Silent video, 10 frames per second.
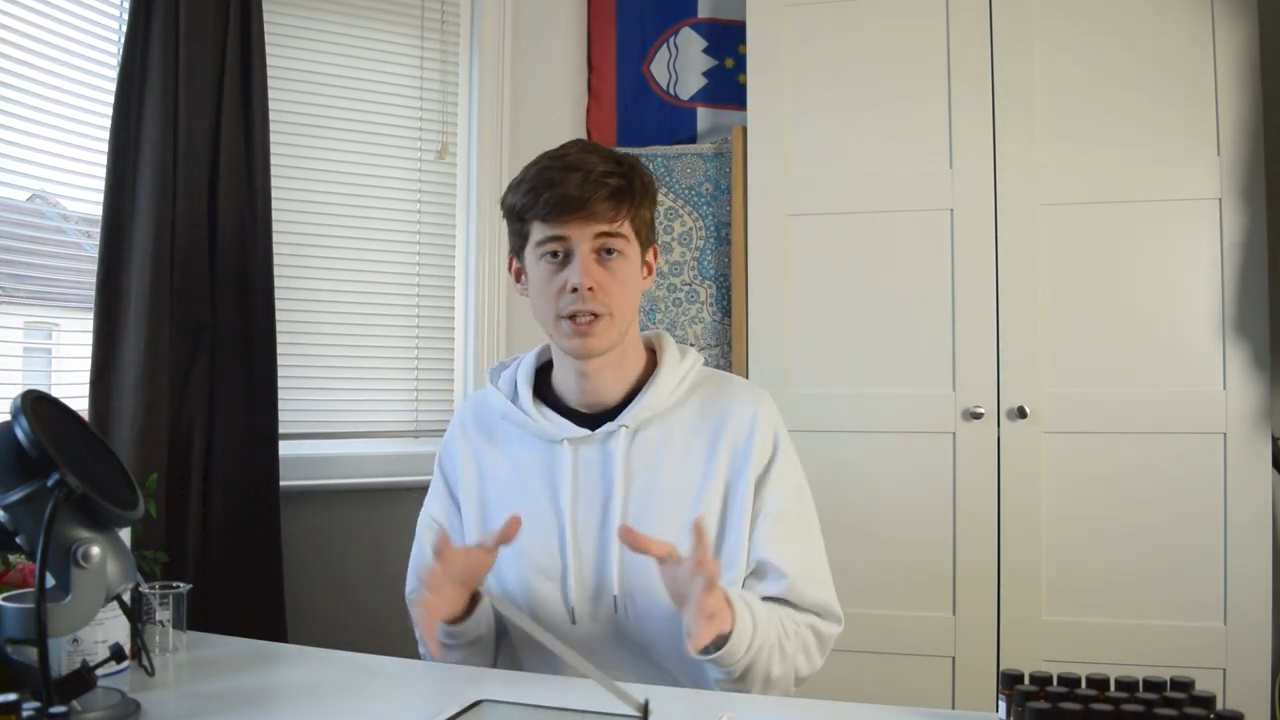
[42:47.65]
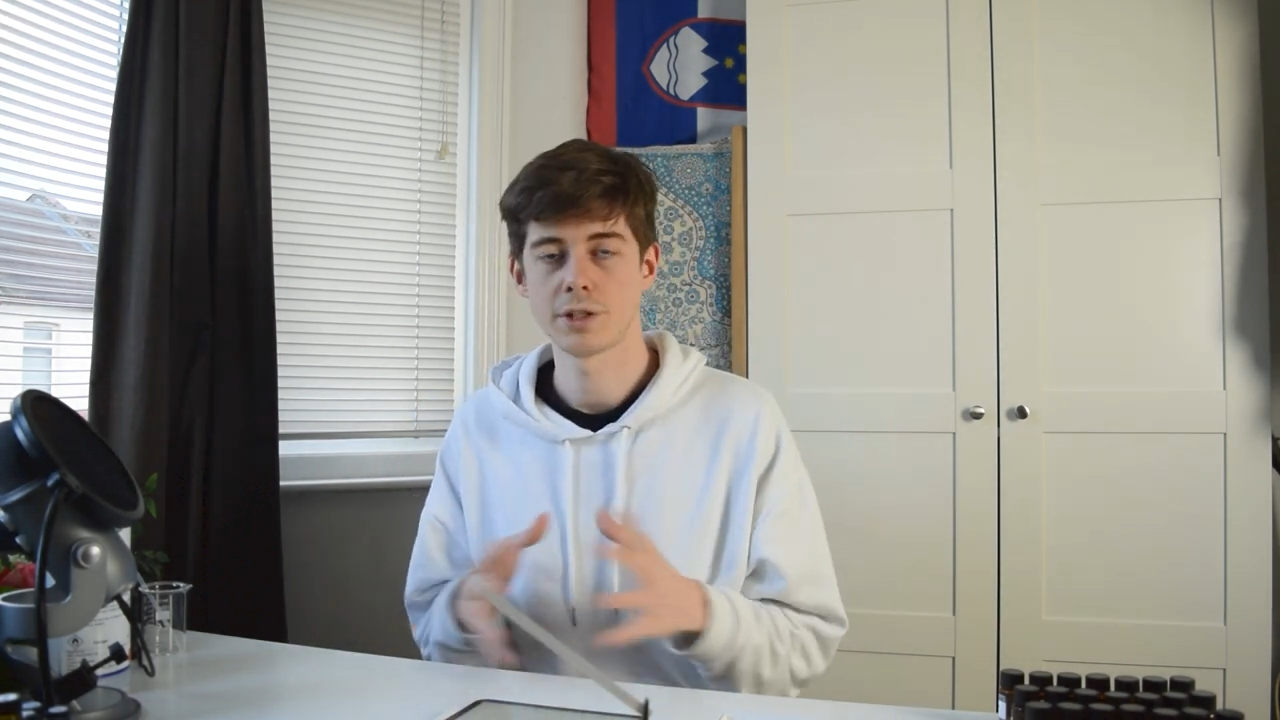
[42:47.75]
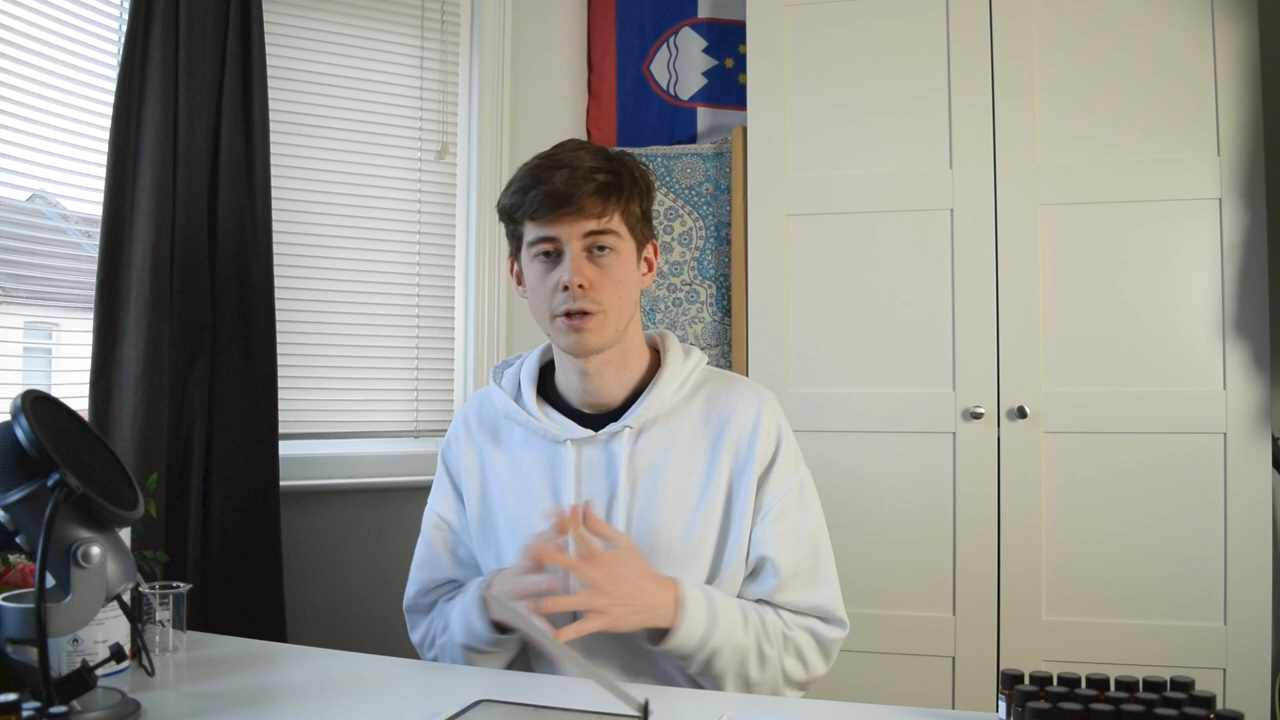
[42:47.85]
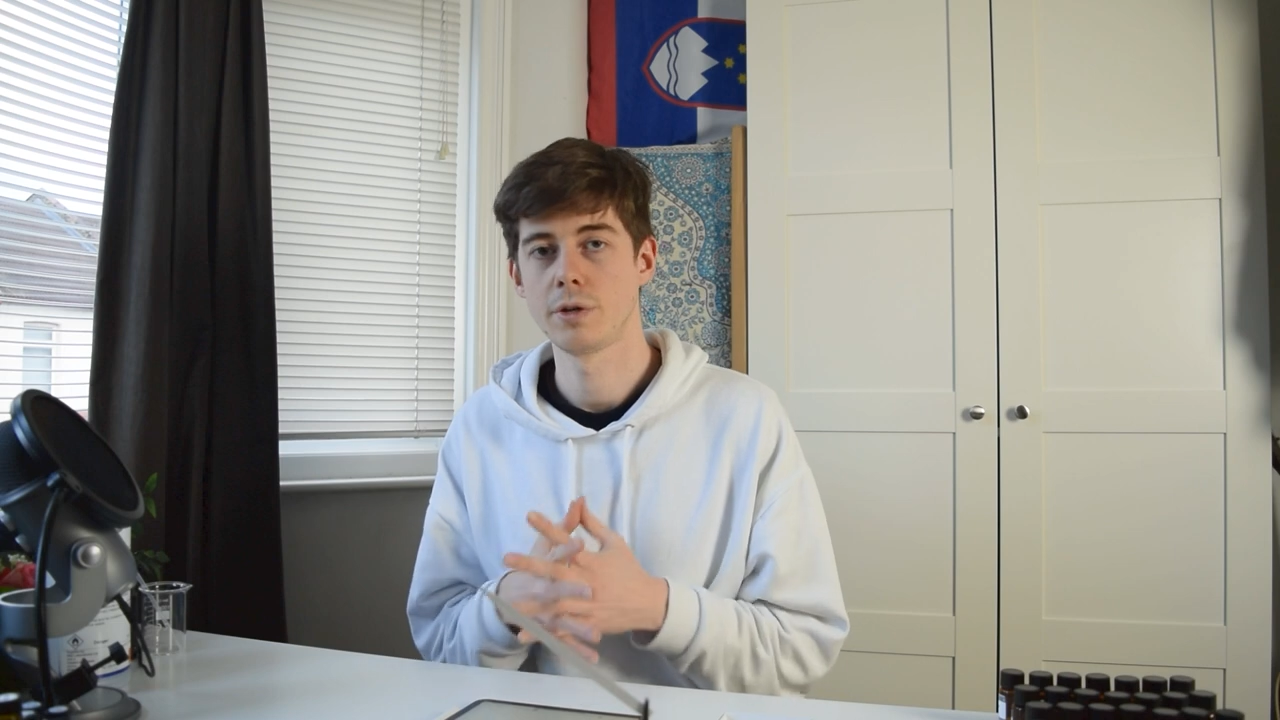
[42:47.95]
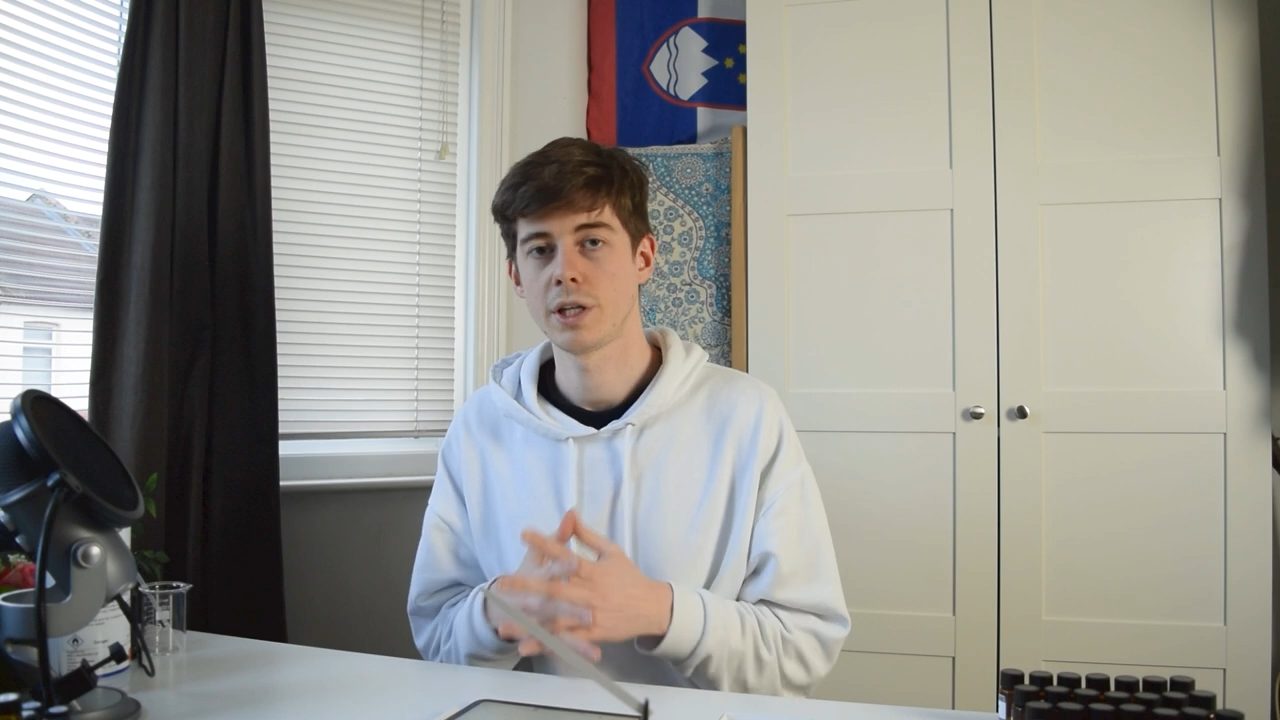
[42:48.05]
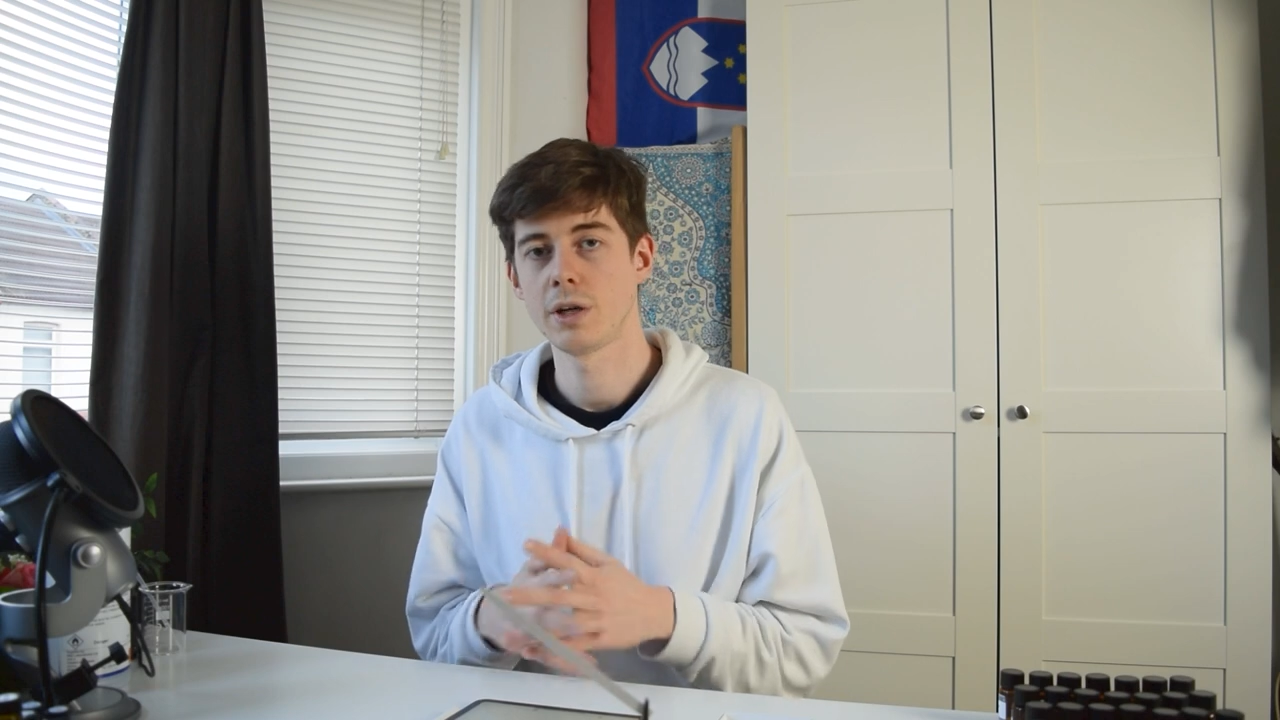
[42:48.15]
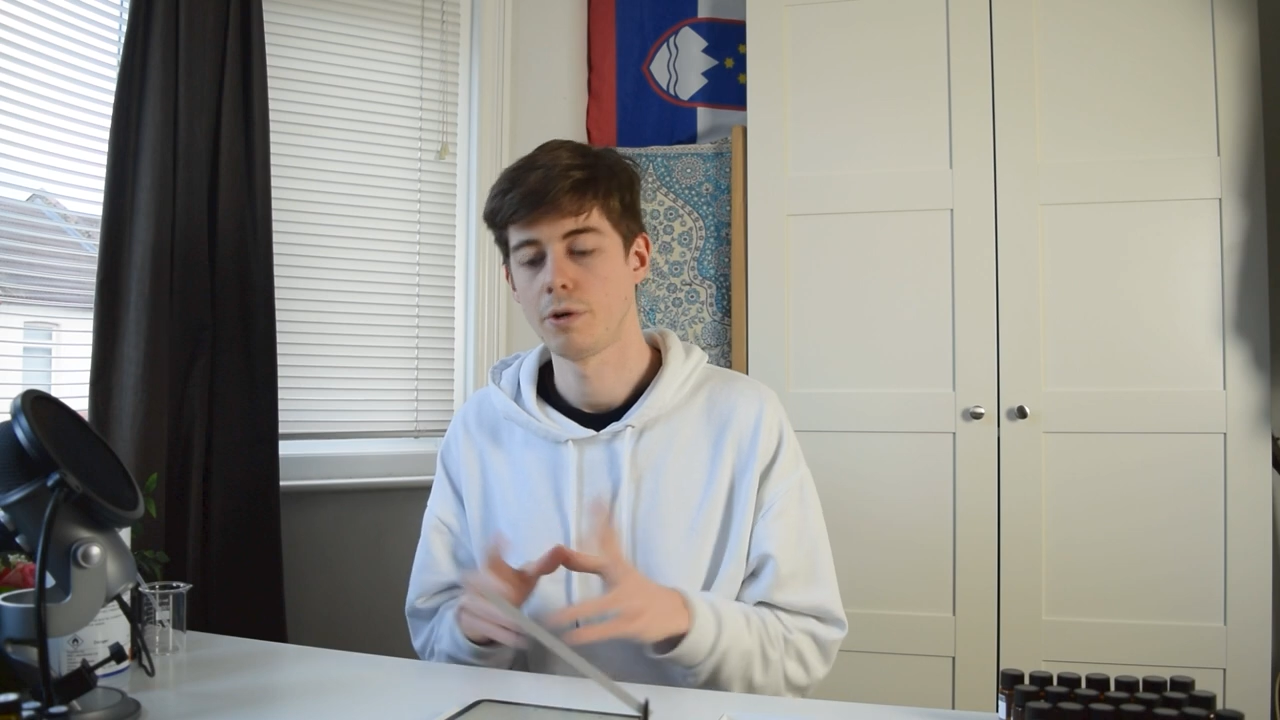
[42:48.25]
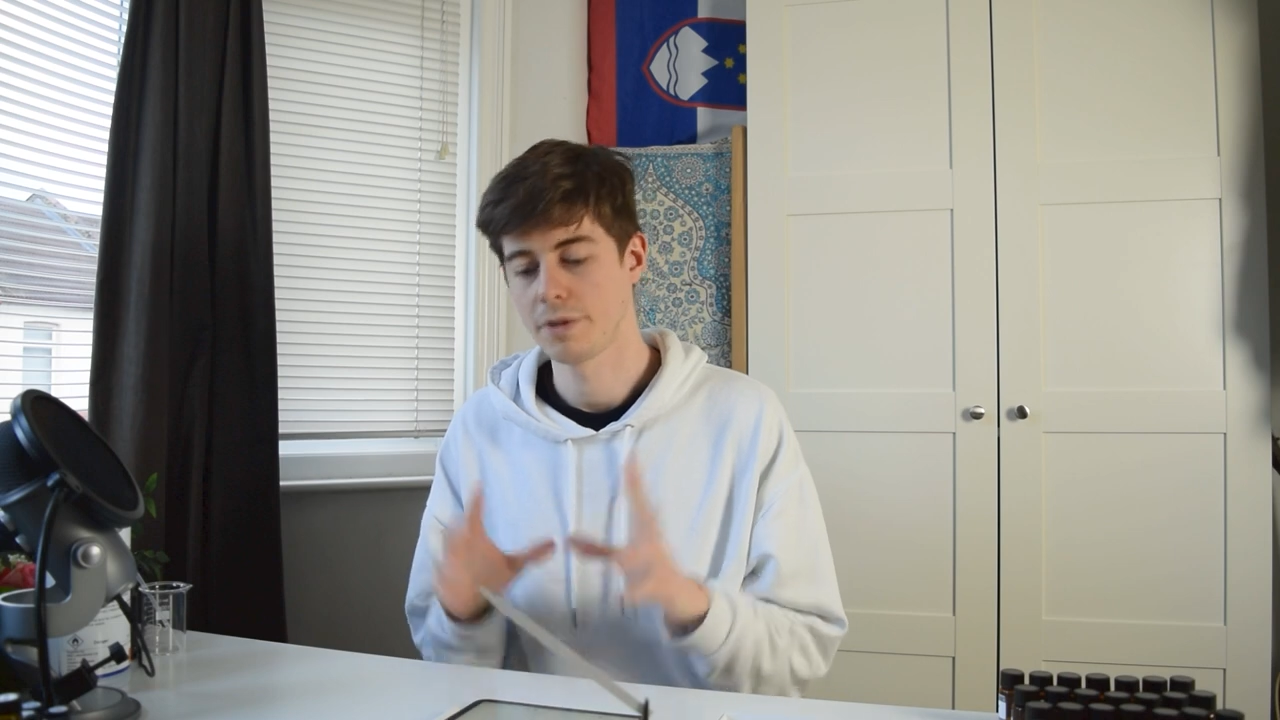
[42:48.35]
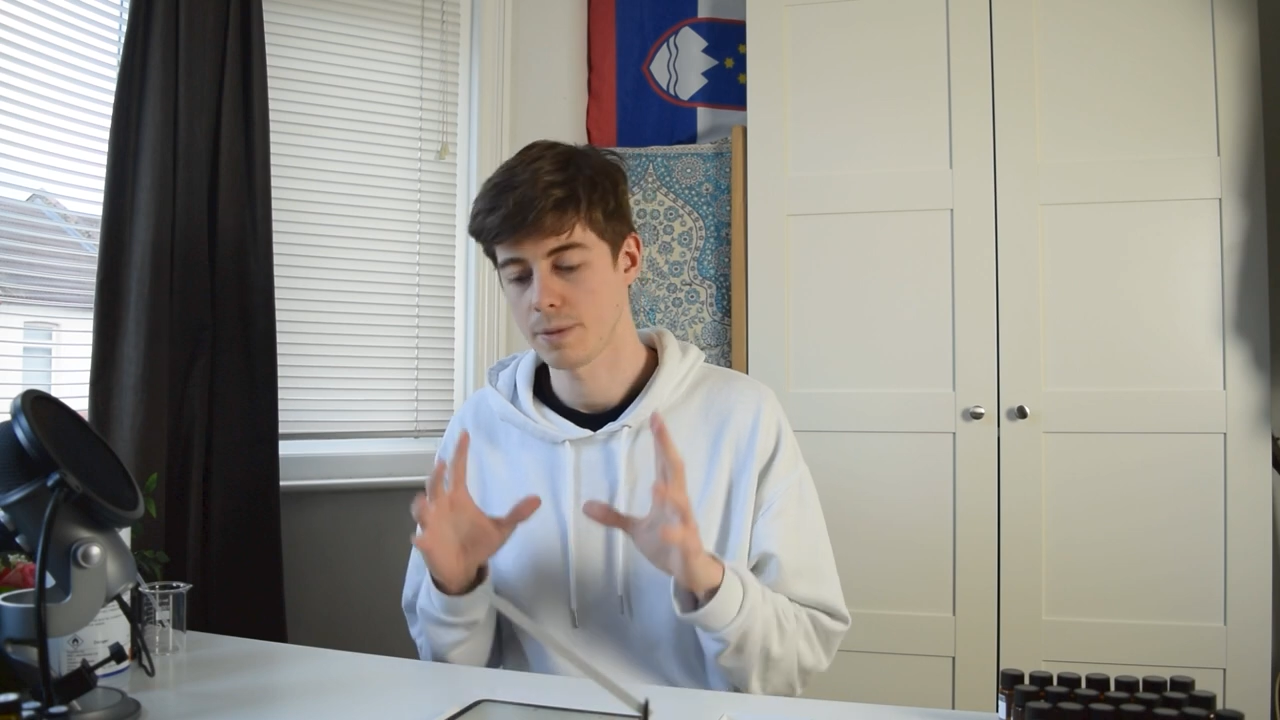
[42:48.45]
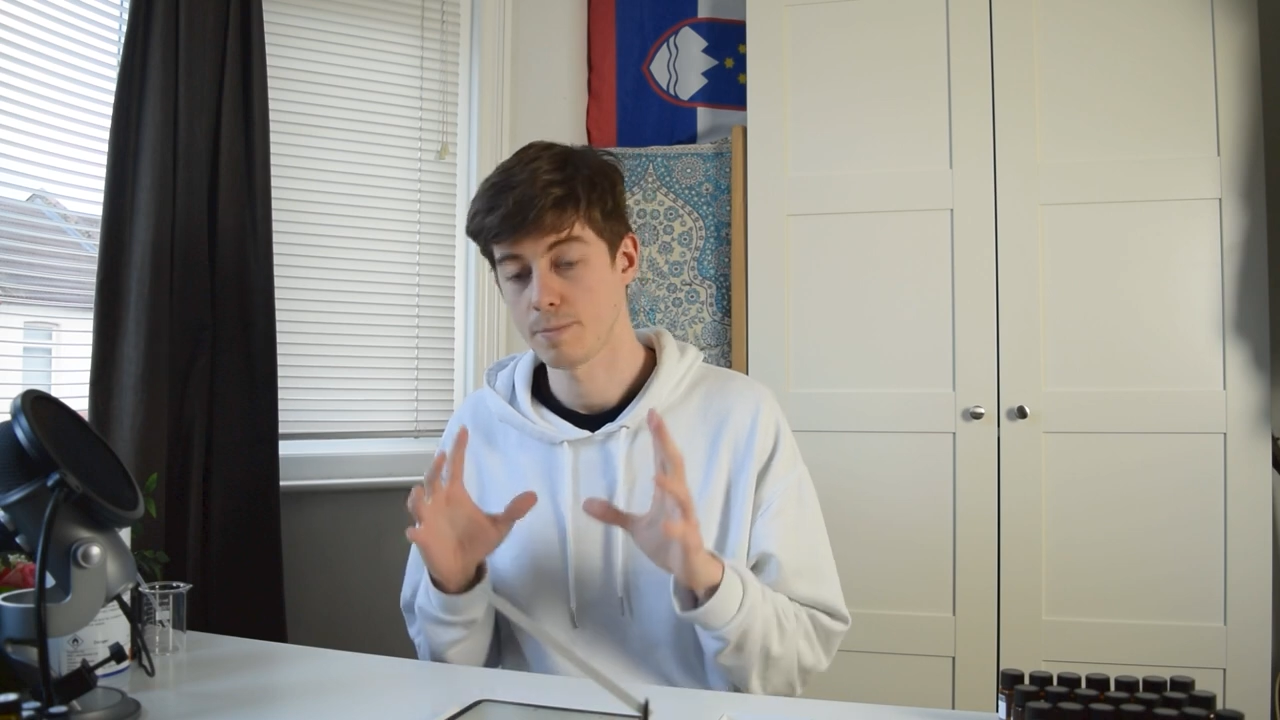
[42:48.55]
it's only on the